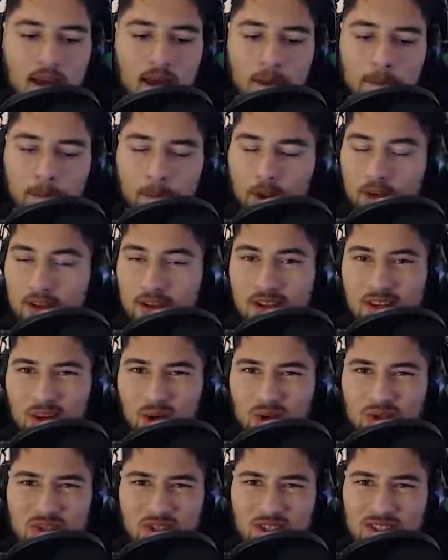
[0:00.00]
But
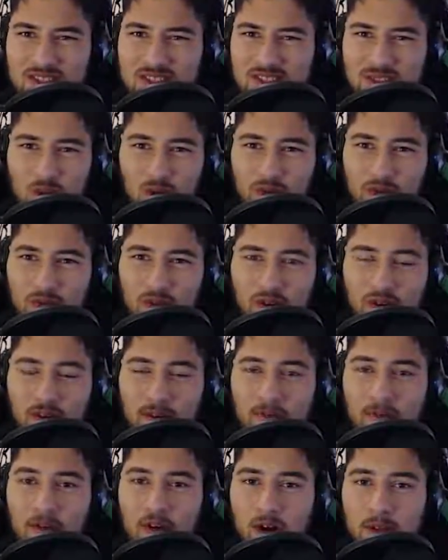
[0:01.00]
those are so
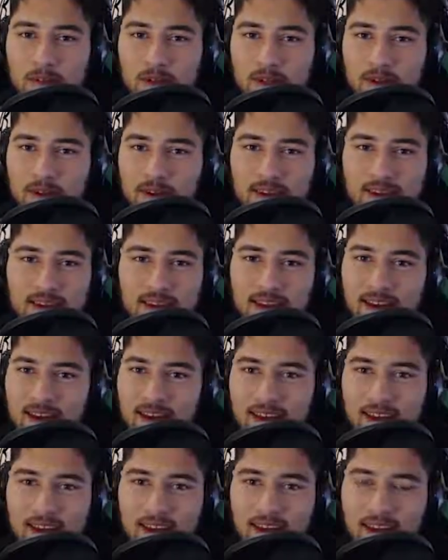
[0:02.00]
far in between that
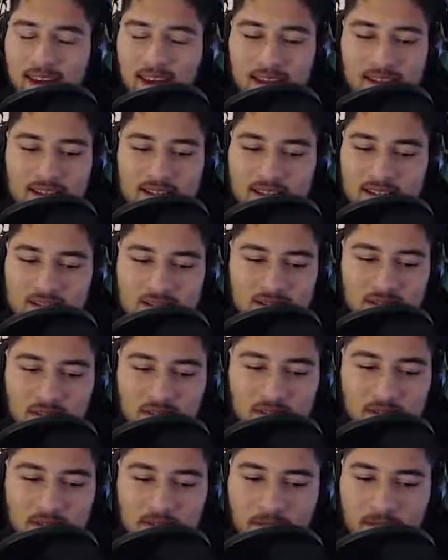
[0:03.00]
it doesn't
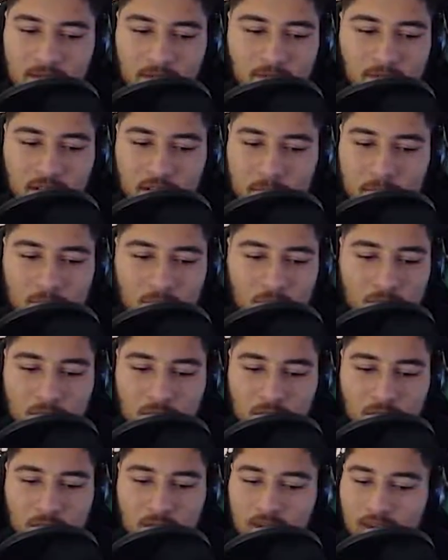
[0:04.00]
really affect my
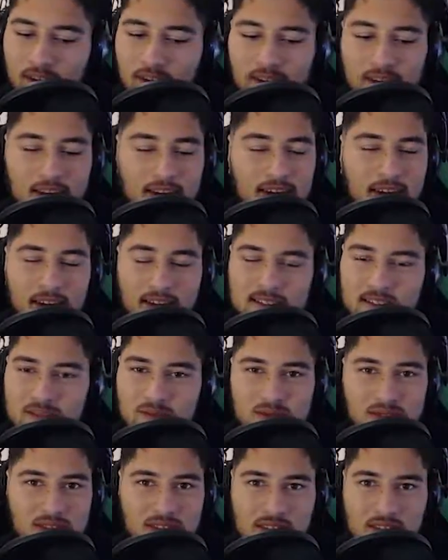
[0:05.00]
review. It's
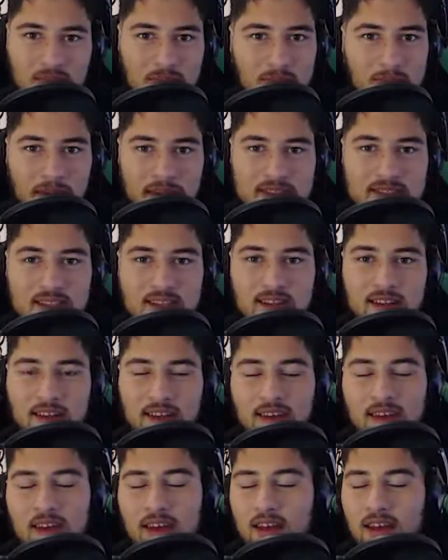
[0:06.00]

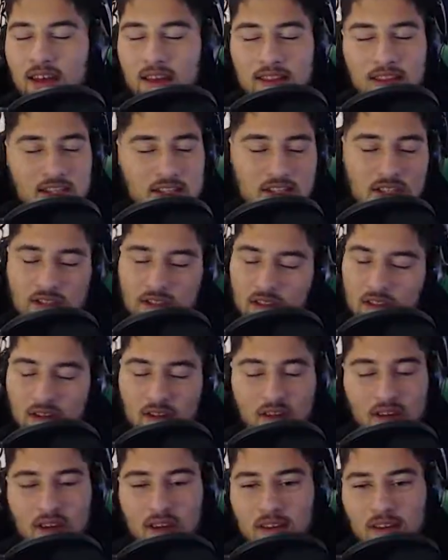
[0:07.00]
basically, they should have
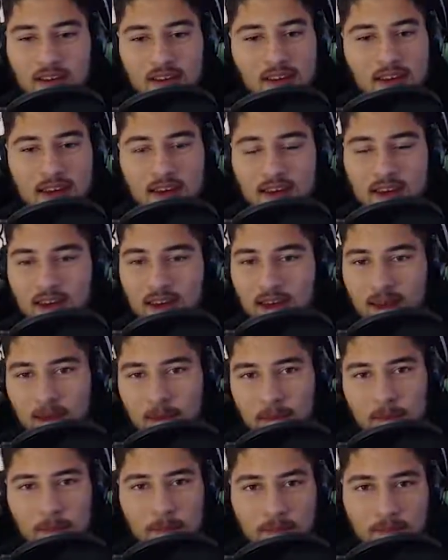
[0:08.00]
done
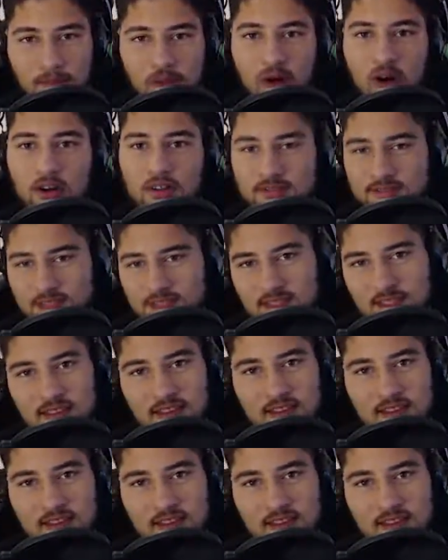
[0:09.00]
bronze,